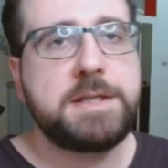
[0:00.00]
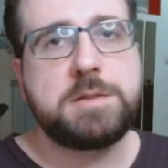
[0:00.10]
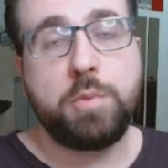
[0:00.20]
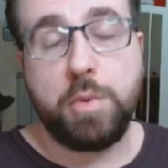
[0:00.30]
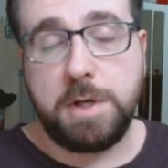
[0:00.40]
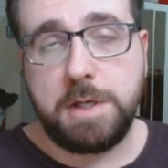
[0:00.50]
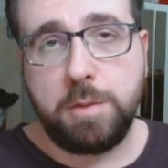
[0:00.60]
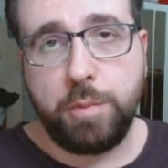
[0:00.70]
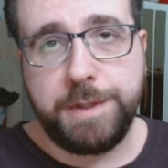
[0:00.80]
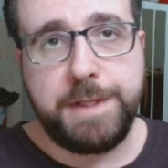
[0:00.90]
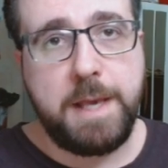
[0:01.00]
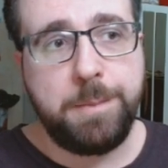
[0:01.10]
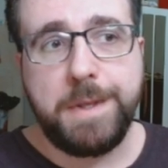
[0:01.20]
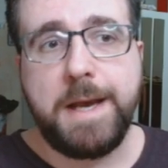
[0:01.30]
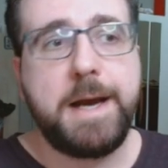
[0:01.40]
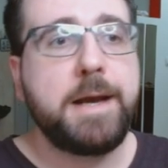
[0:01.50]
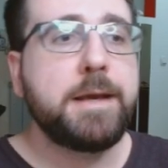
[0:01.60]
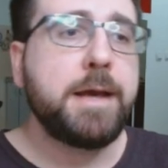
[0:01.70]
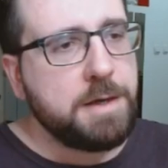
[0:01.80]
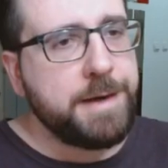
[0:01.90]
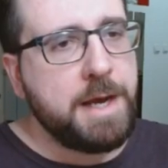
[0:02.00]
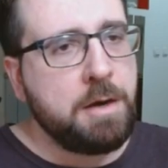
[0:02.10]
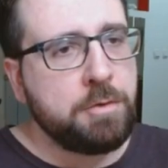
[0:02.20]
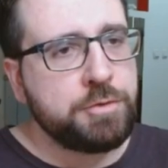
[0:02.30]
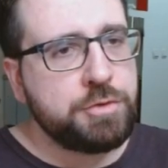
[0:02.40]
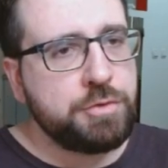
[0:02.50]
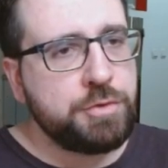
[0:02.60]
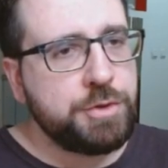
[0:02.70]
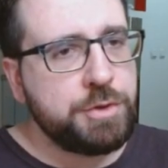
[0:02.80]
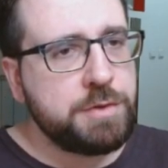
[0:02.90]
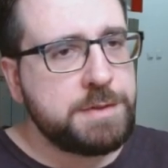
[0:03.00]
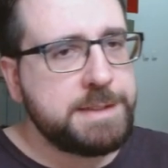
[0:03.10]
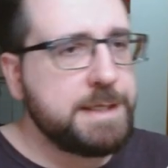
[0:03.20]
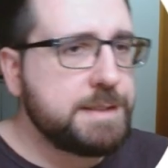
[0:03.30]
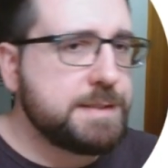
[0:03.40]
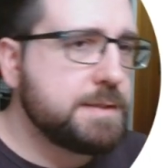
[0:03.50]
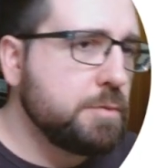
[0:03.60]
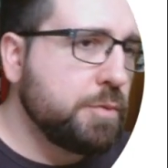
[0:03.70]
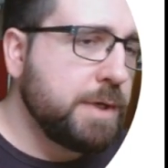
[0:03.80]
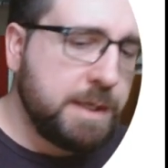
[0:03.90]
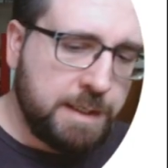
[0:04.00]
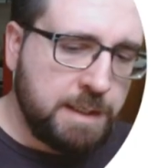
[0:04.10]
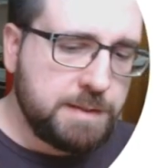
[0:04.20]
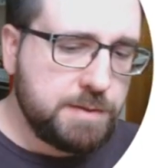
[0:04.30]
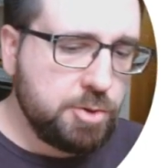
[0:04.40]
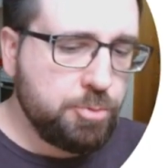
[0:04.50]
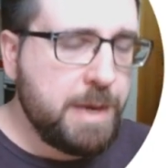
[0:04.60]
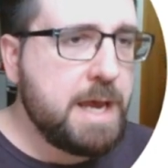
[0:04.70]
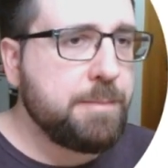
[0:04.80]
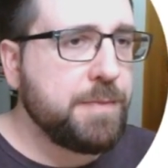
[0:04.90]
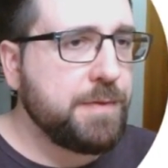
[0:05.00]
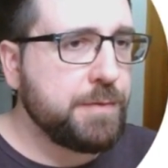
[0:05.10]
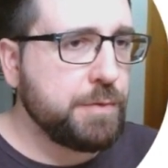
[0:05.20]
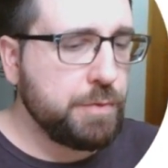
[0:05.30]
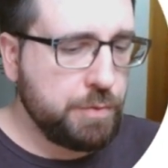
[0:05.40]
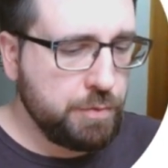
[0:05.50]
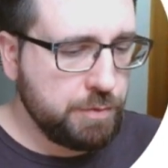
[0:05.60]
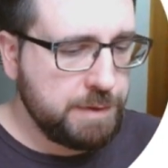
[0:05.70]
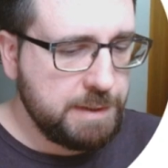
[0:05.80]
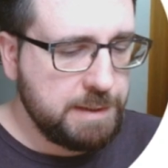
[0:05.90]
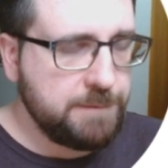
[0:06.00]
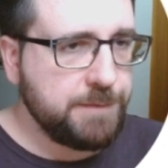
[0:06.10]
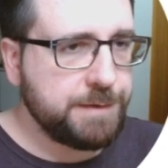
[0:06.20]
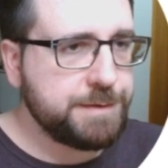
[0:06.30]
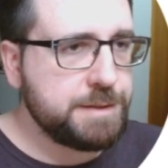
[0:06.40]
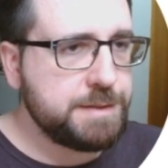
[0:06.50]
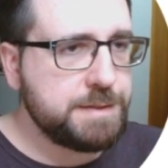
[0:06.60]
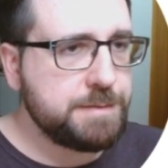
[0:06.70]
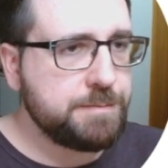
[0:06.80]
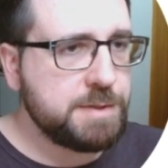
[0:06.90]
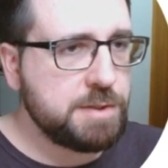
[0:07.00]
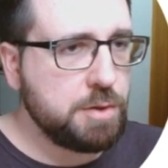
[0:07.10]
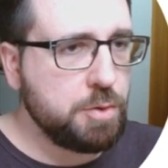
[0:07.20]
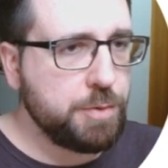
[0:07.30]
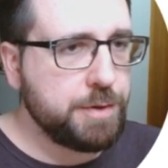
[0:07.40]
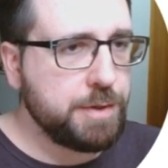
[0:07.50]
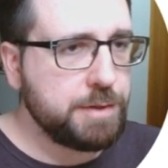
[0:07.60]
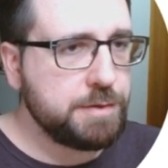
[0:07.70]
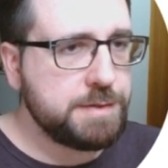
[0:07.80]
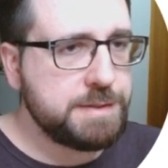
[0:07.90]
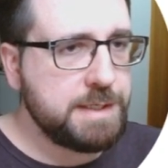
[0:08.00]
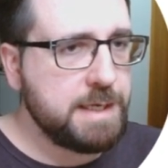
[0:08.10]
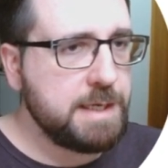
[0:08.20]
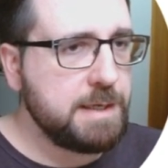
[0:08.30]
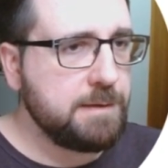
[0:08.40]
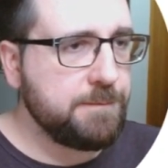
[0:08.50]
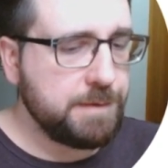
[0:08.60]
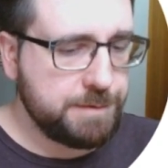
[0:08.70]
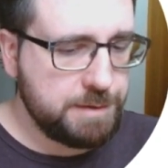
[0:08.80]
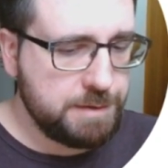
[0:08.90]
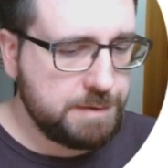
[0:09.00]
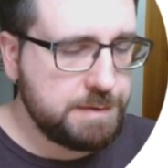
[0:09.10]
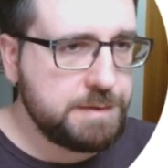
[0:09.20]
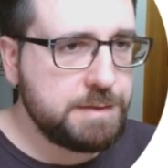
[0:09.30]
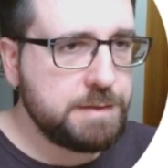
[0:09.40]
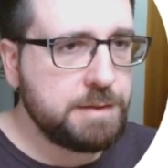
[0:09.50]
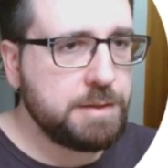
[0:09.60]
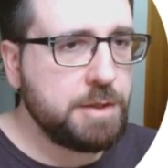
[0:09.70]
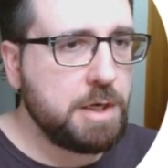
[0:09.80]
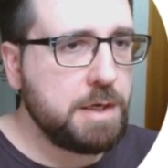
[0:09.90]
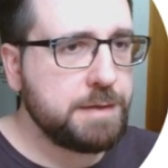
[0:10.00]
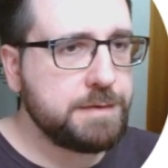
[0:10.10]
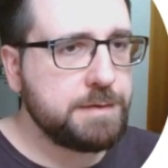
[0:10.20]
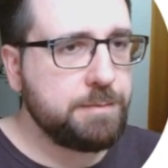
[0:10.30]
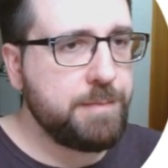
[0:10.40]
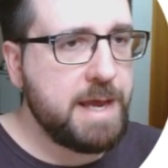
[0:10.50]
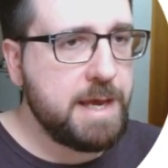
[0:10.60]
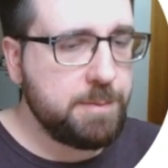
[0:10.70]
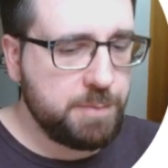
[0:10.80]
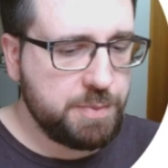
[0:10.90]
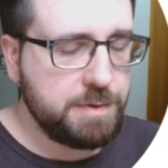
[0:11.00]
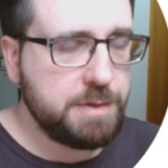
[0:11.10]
work with the API. Now, to use this, we need to map through the filters. So we're going to say filters dot map